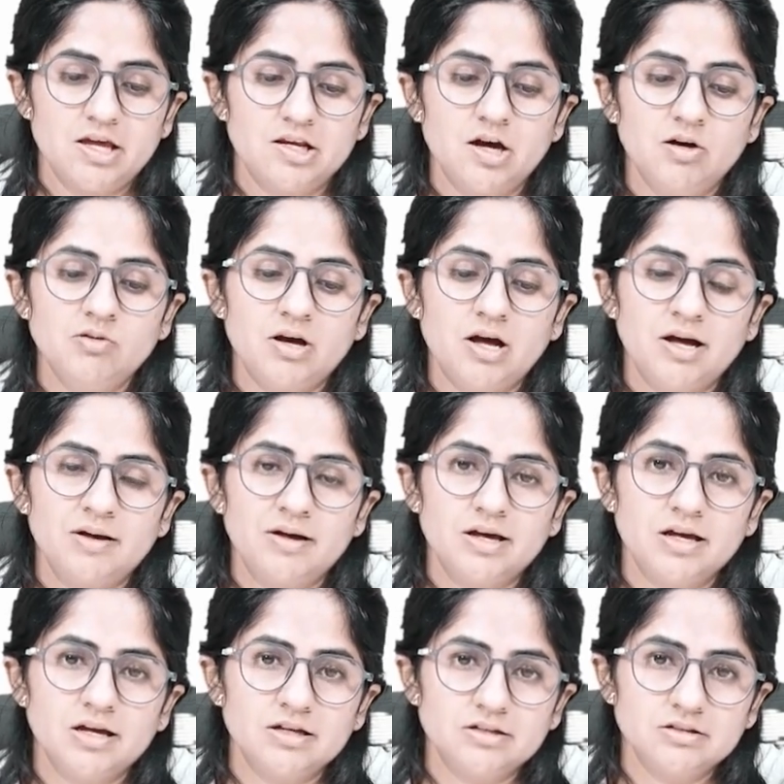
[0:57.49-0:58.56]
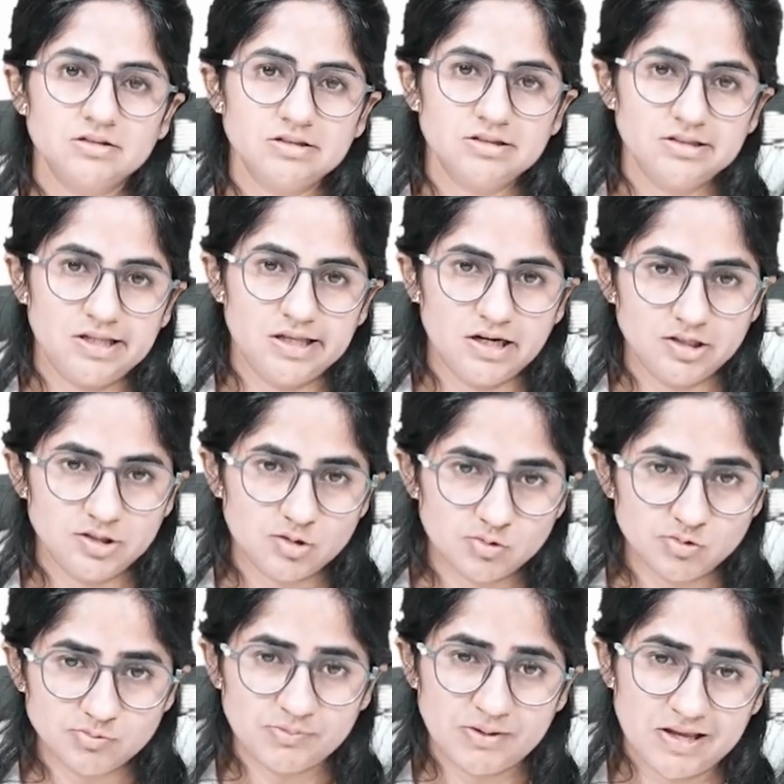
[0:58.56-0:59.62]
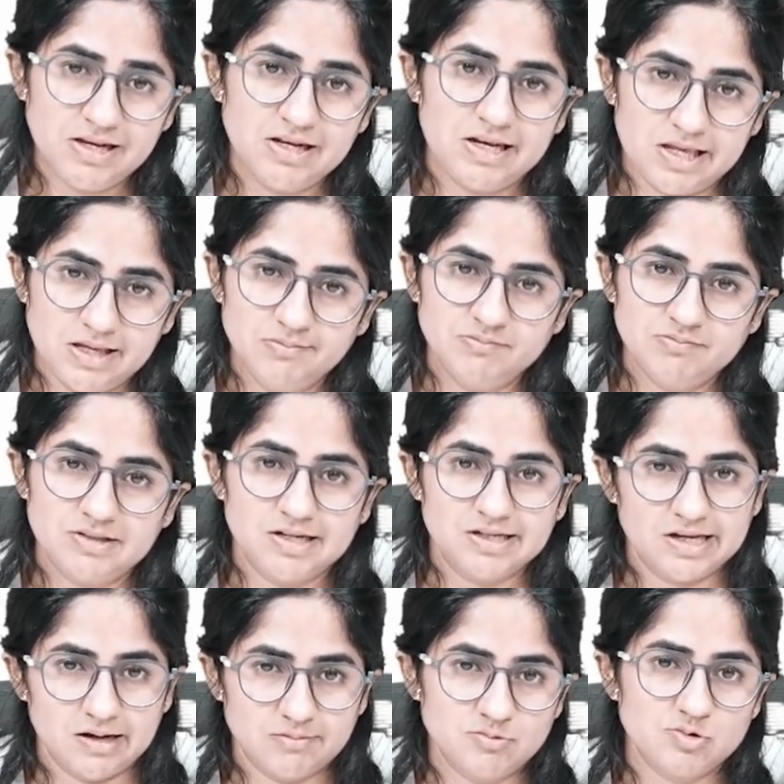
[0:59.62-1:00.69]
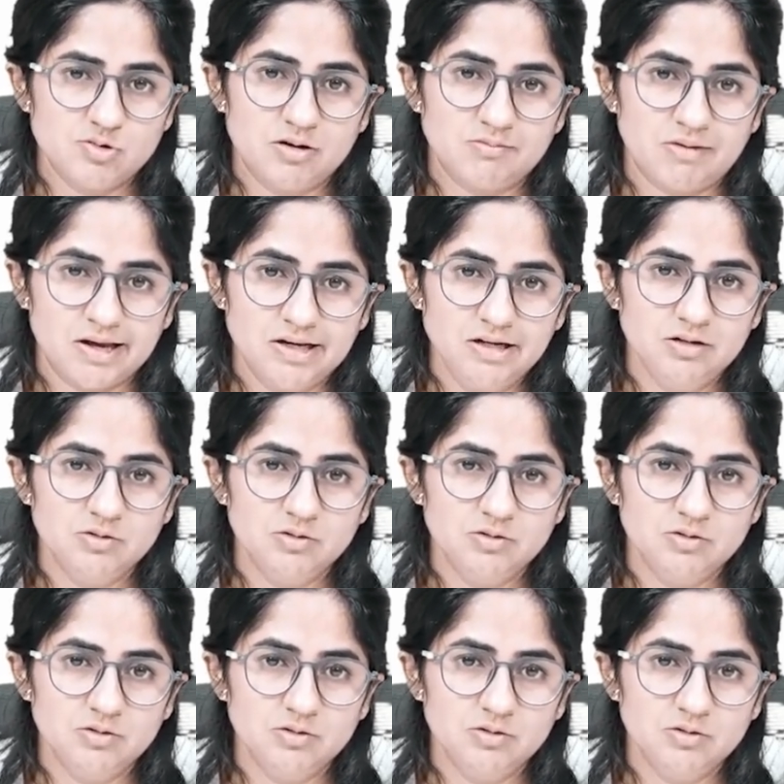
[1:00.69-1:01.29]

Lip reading: Now, there are two main names that come to our mind